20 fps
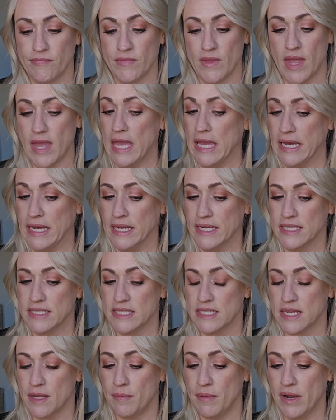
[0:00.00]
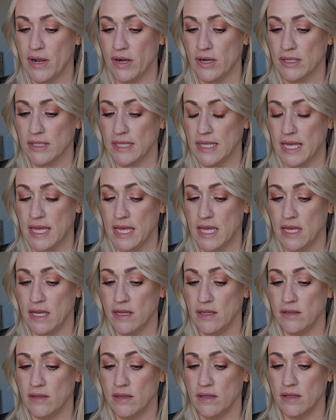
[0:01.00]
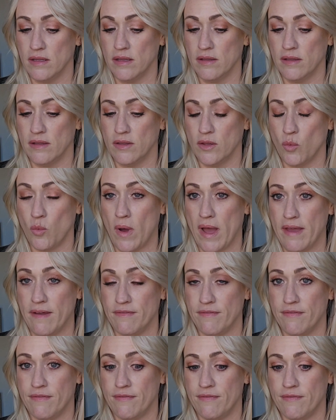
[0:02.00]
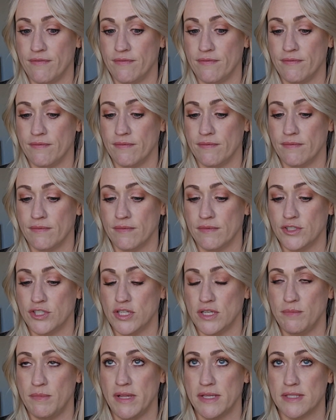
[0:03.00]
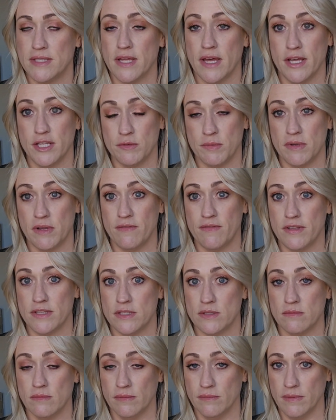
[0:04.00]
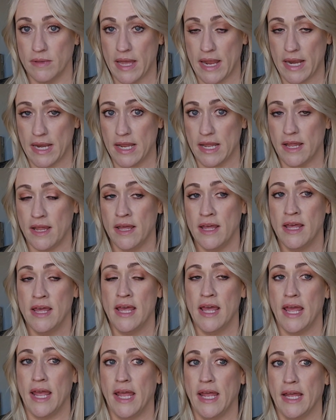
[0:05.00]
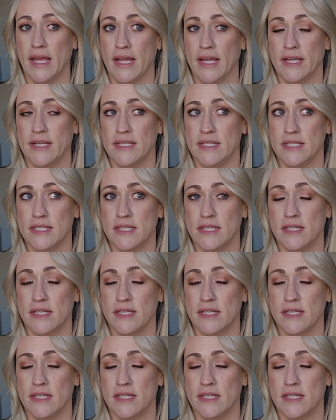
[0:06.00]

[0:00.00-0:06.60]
And apparently the wife, she meets the husband of this lady, and